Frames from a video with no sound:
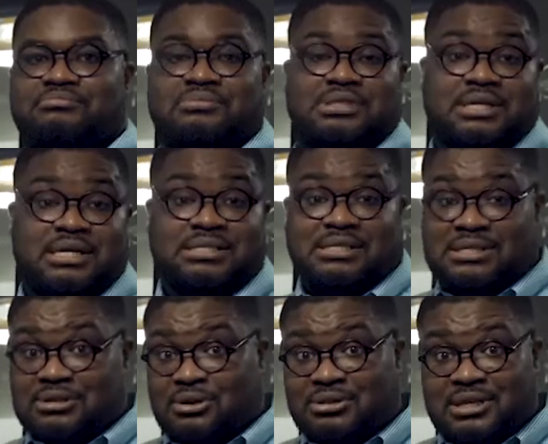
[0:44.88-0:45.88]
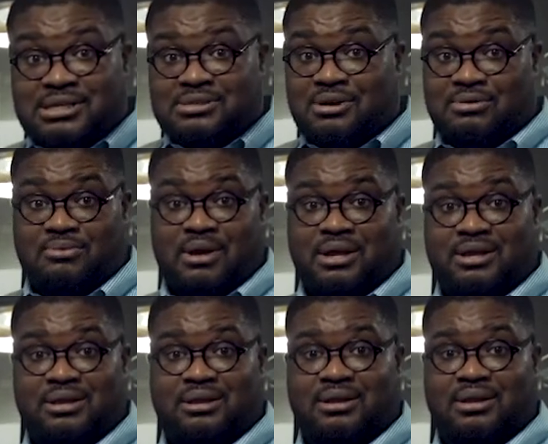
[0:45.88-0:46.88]
there's chances that all these go away.
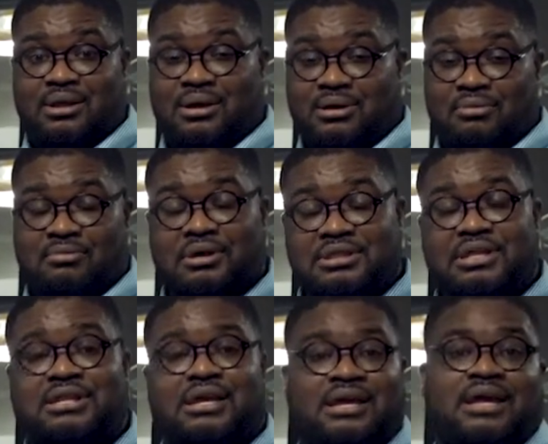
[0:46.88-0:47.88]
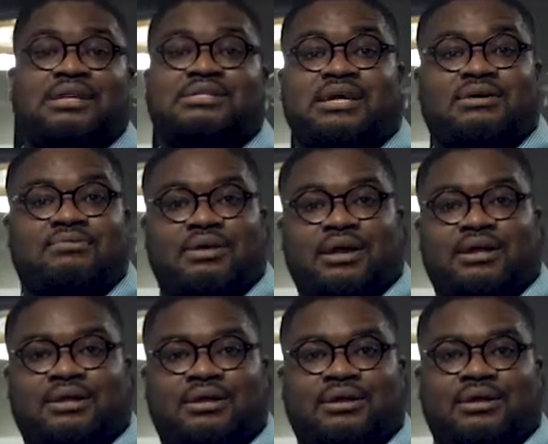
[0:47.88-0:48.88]
One thing they can't take away,
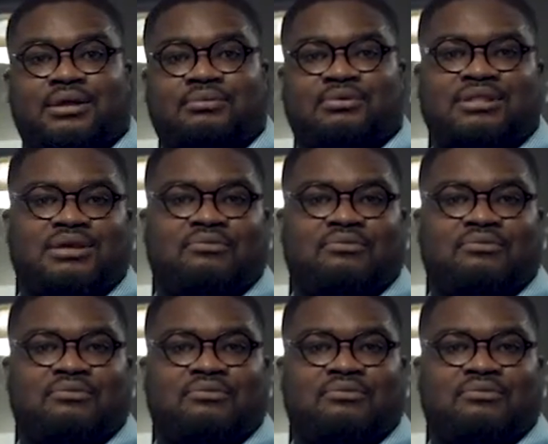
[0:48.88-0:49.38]
and one